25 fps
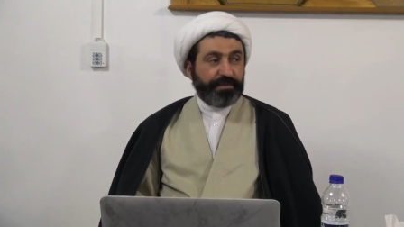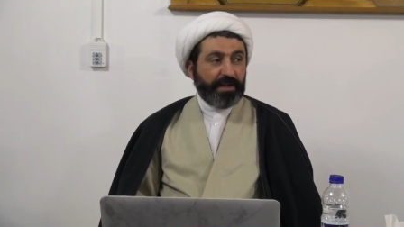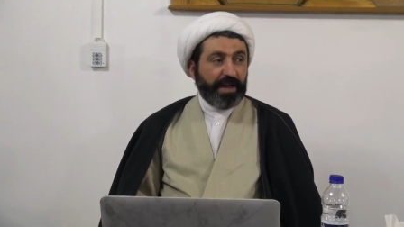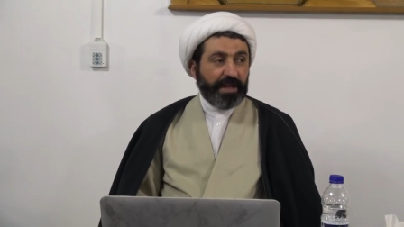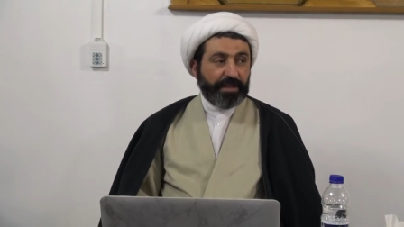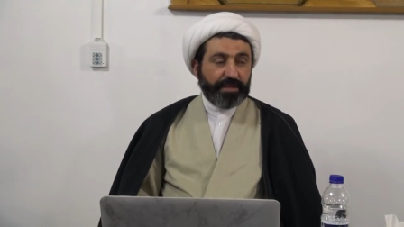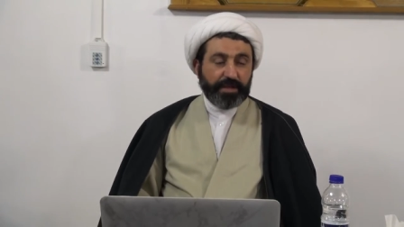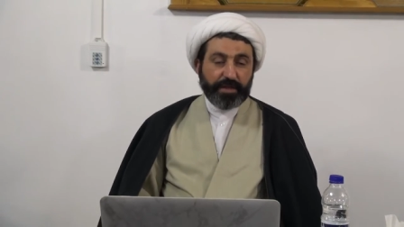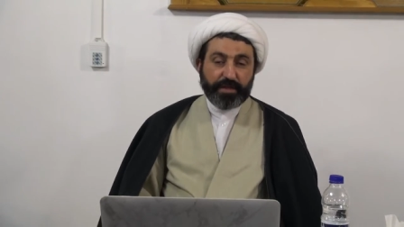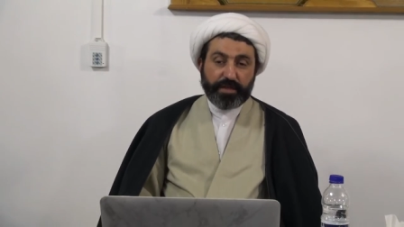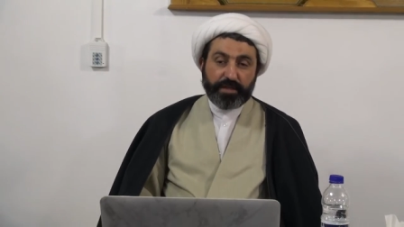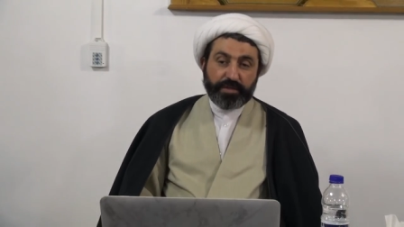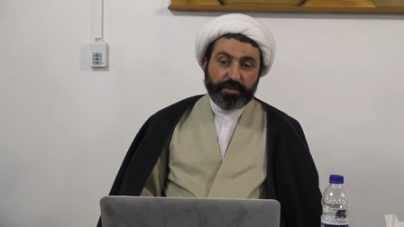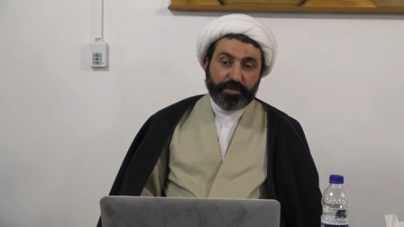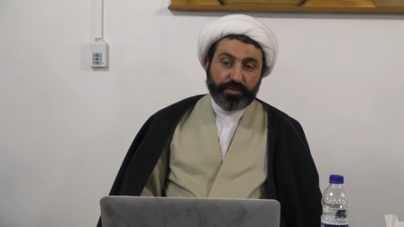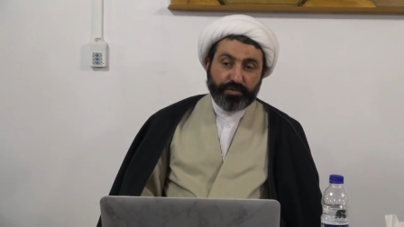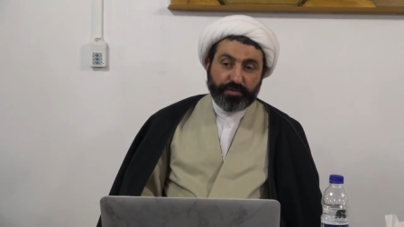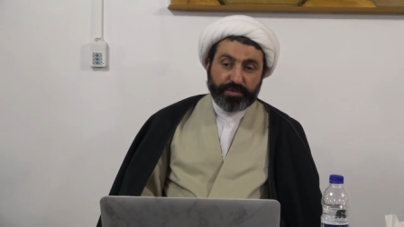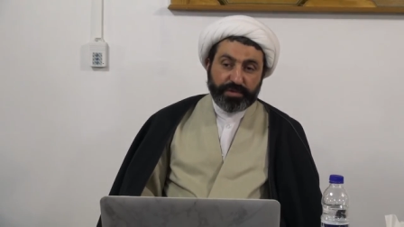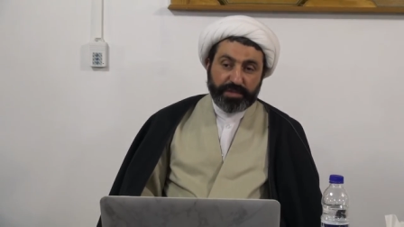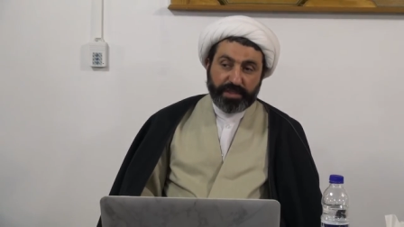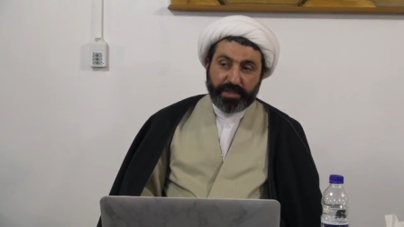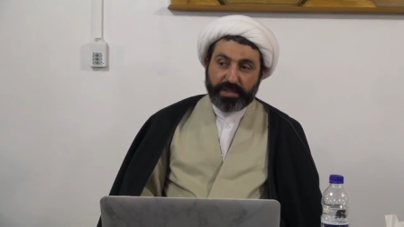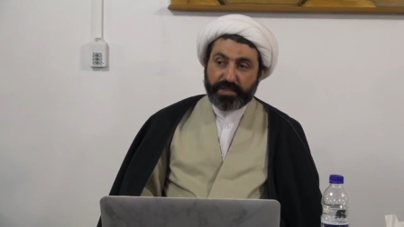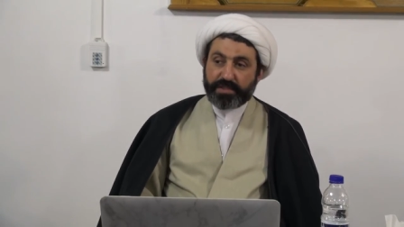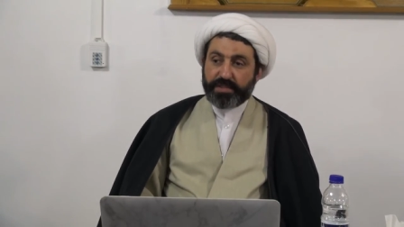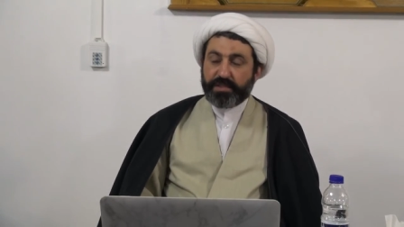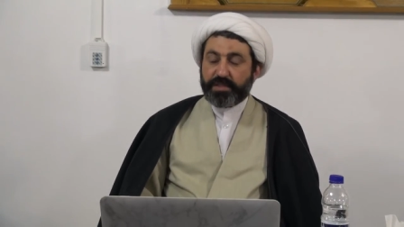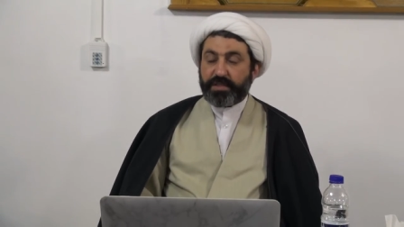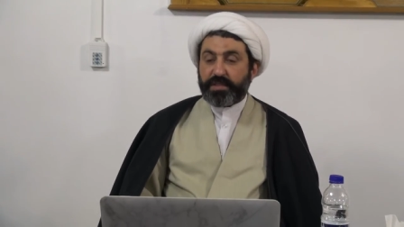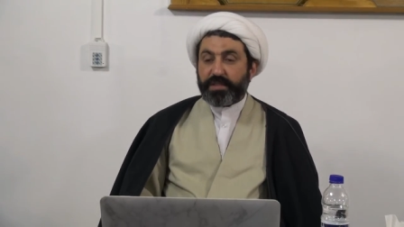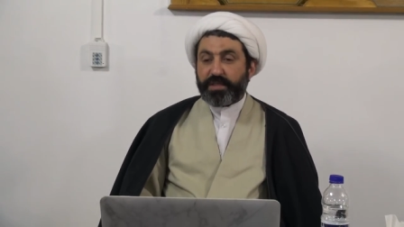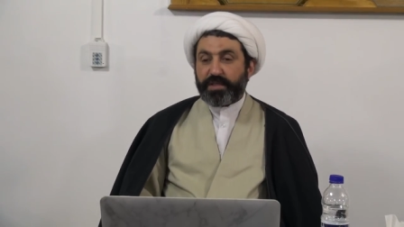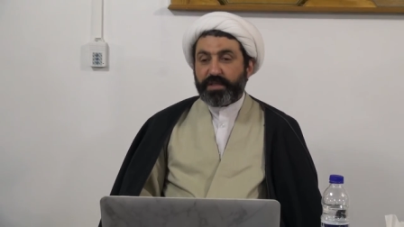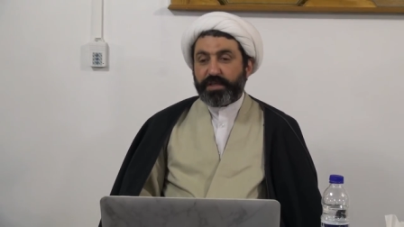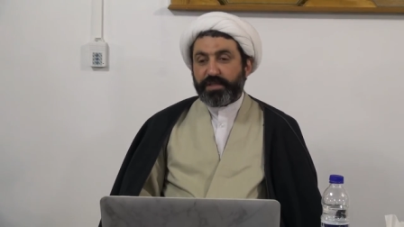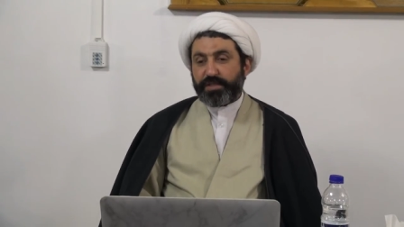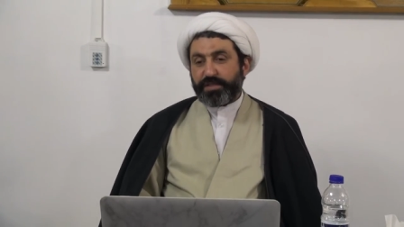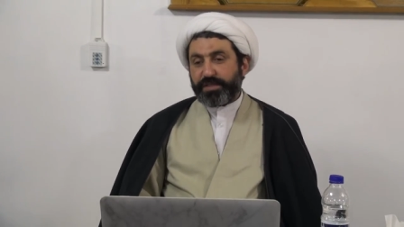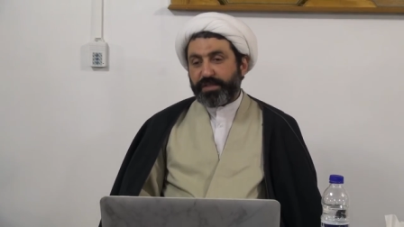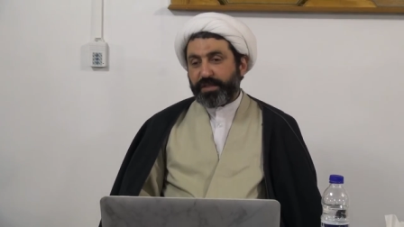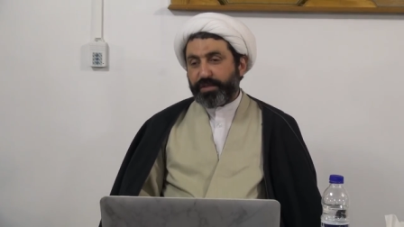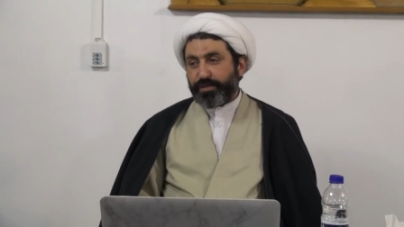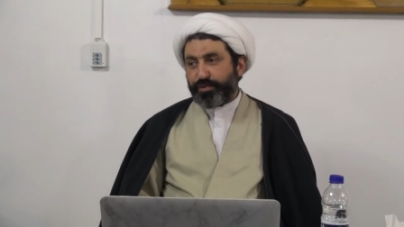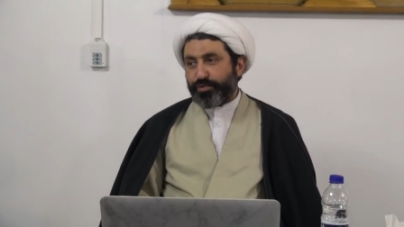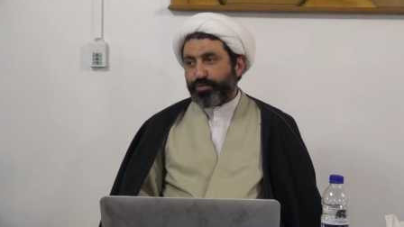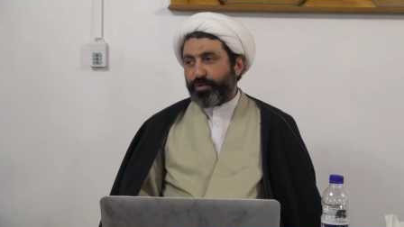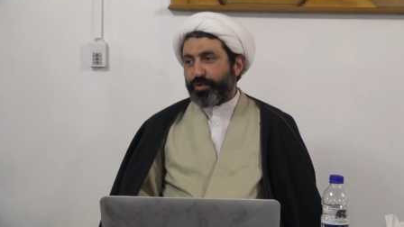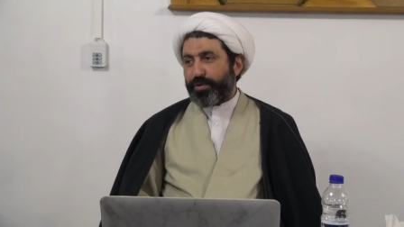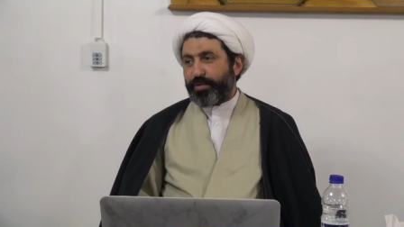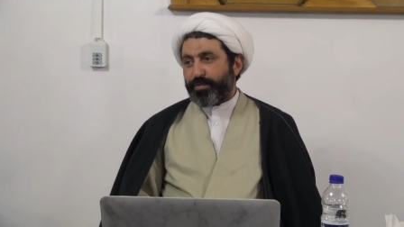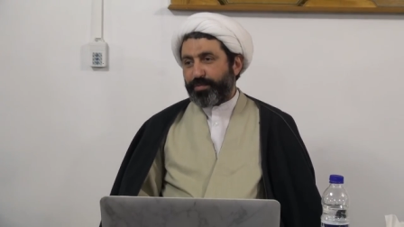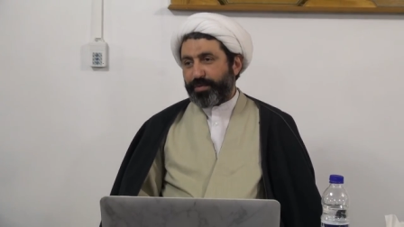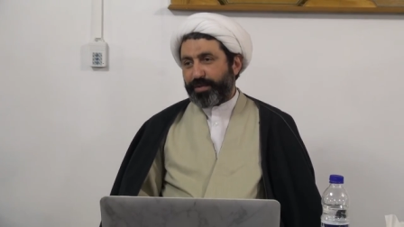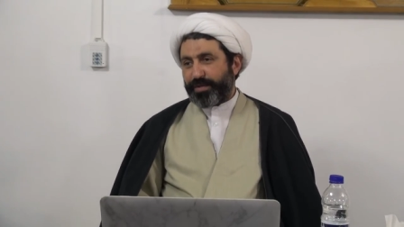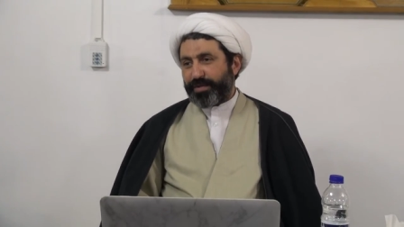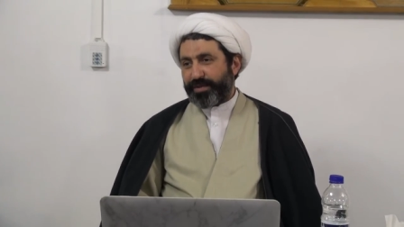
father uses, it's zulm.